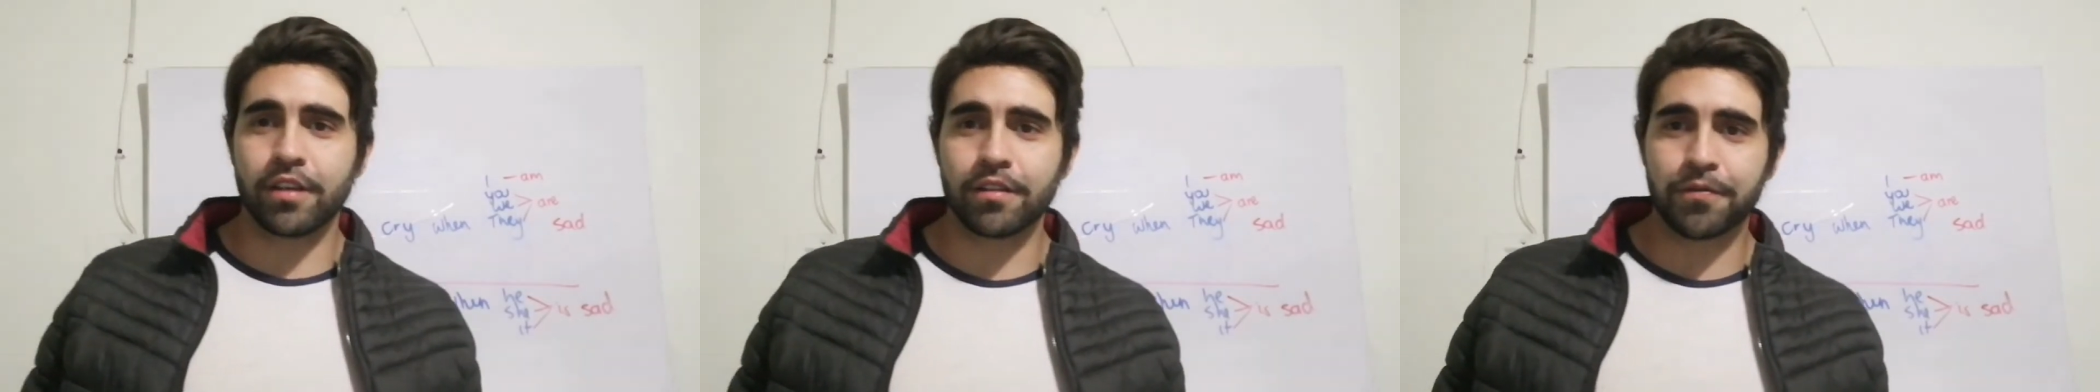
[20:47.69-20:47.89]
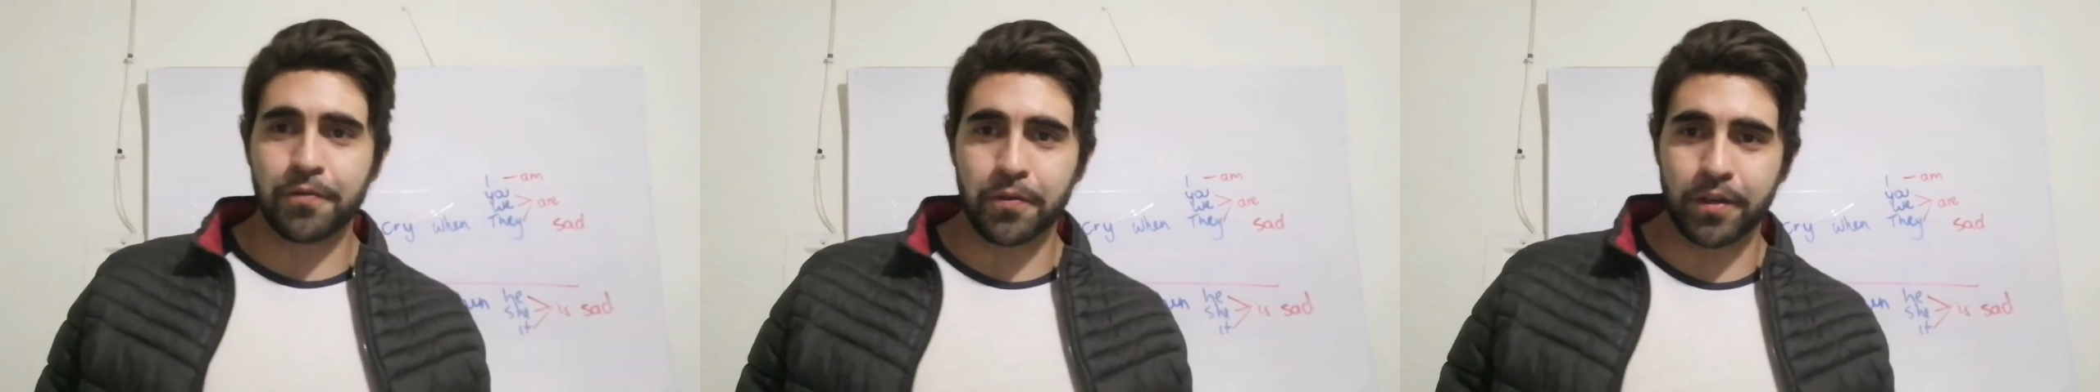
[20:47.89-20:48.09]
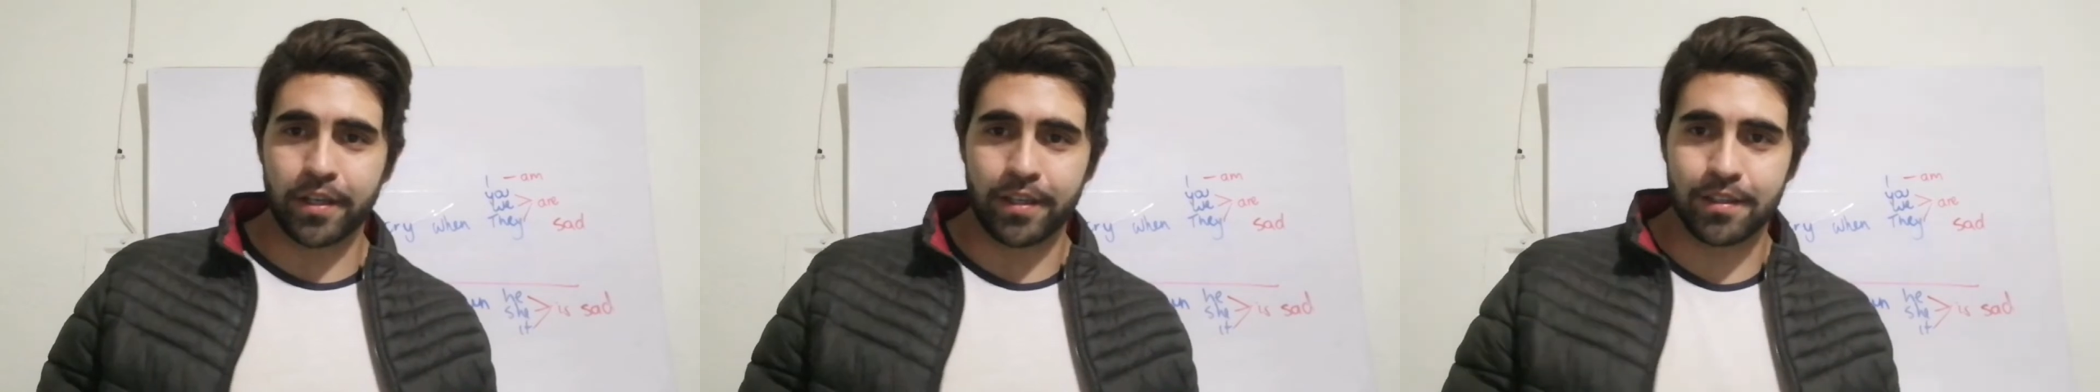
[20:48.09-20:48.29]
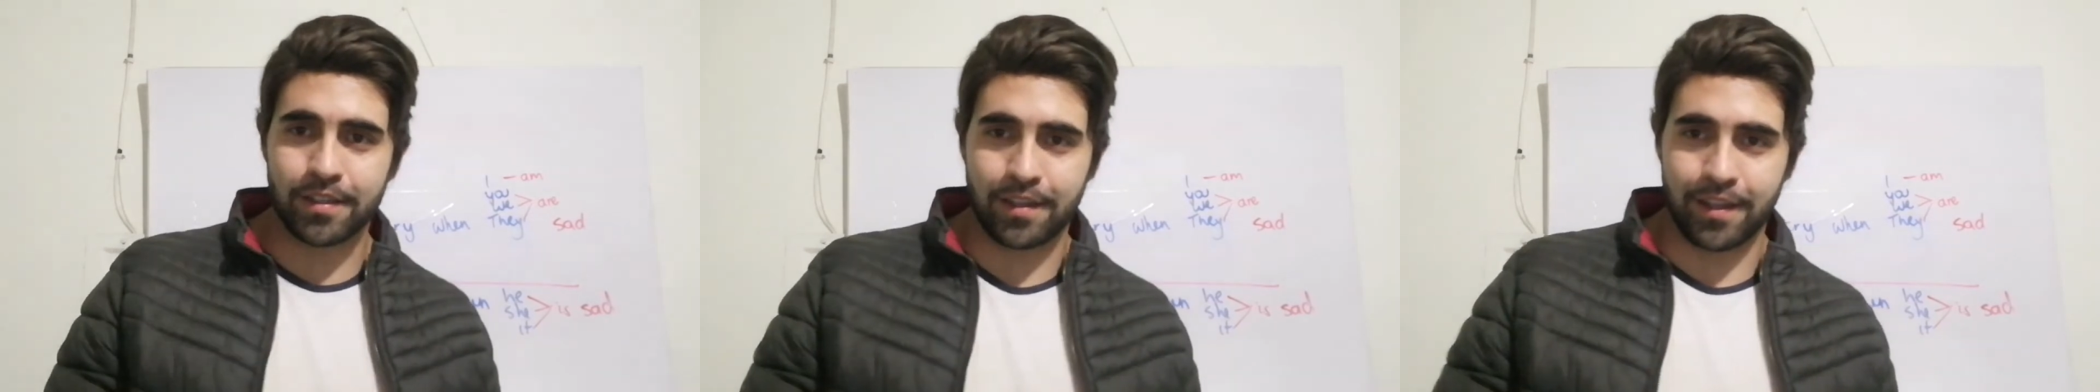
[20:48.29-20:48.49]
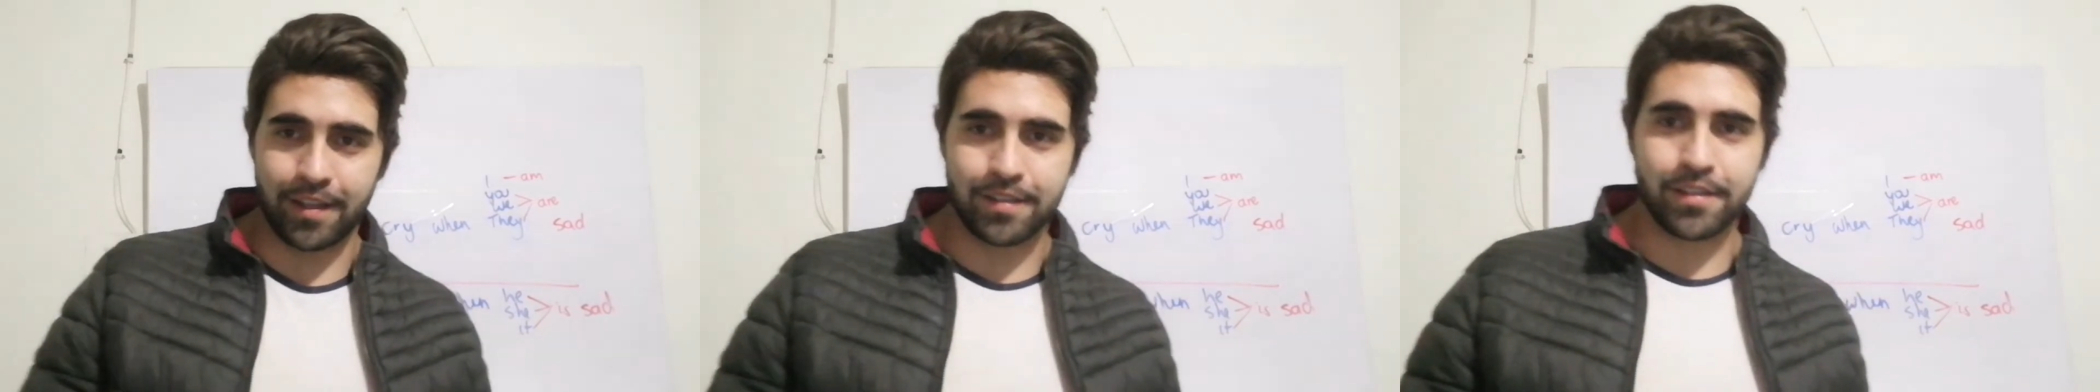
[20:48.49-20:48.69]
it for
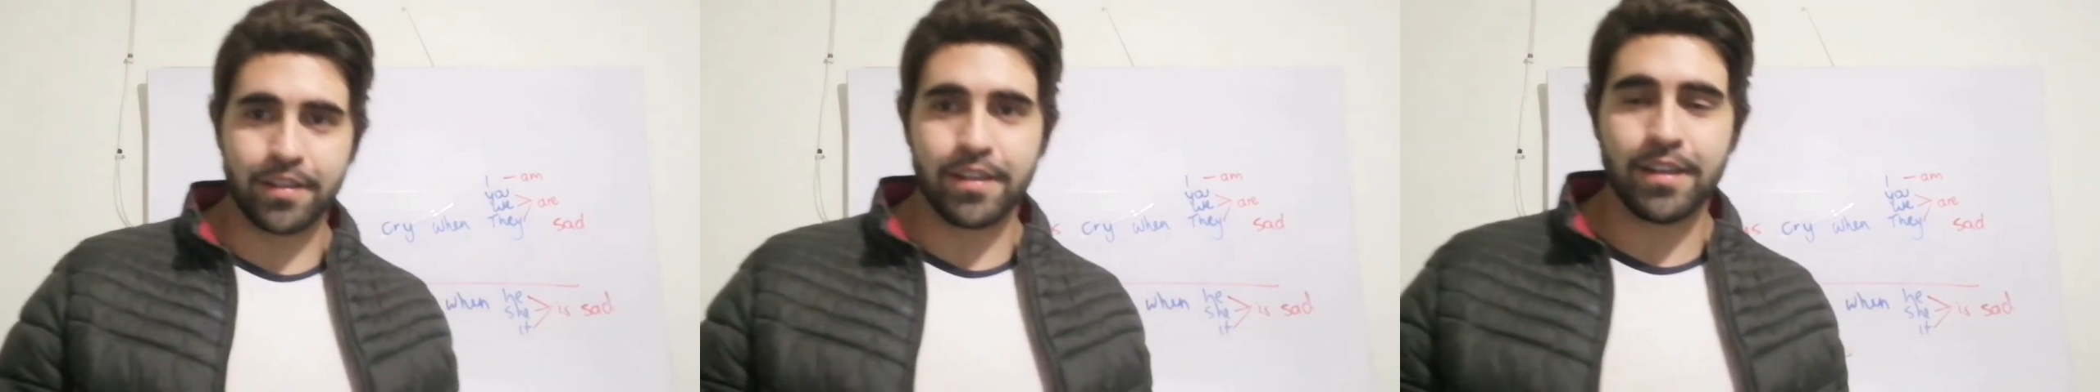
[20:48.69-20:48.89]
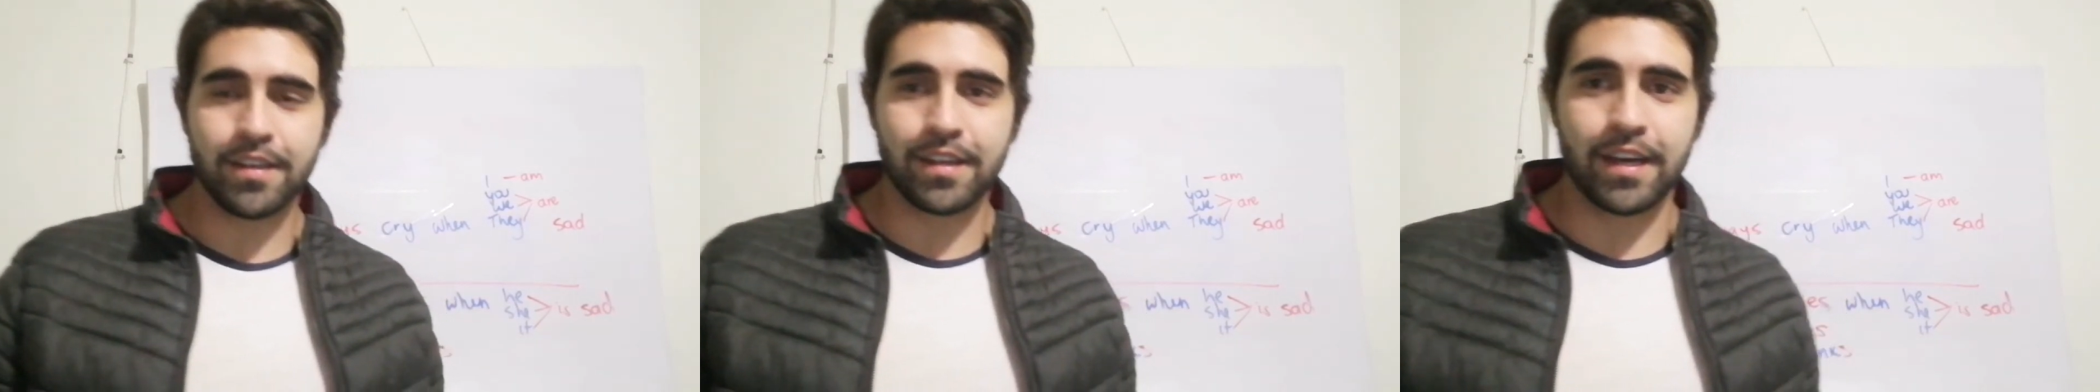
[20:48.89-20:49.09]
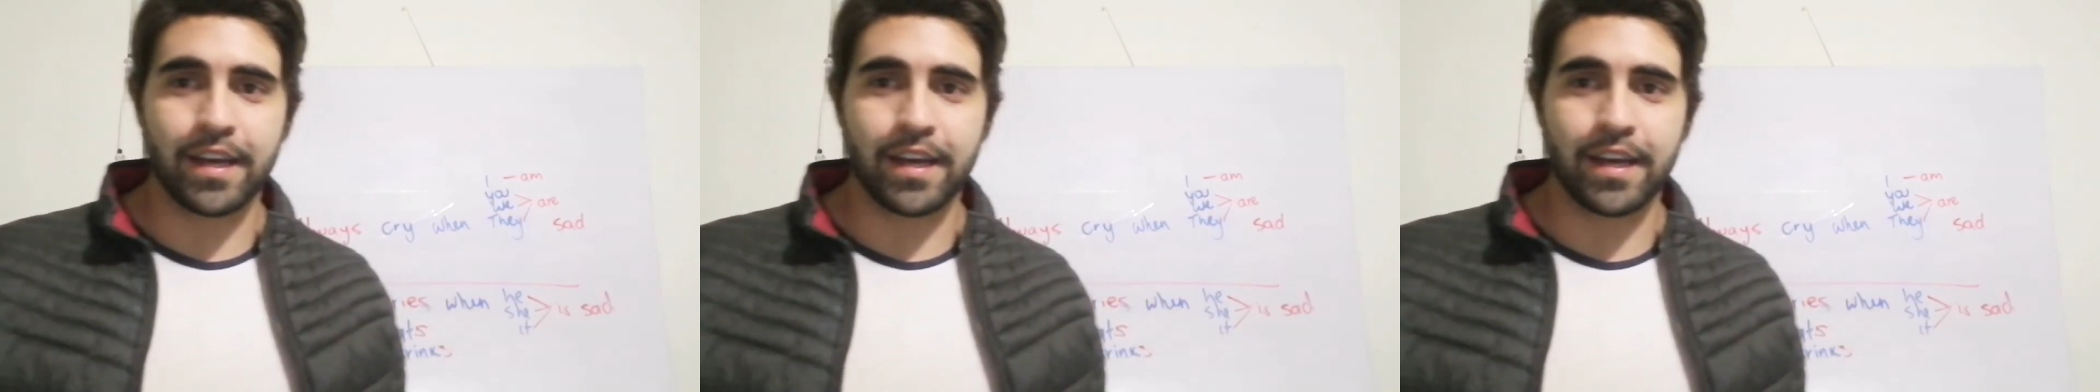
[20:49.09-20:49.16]
this lesson.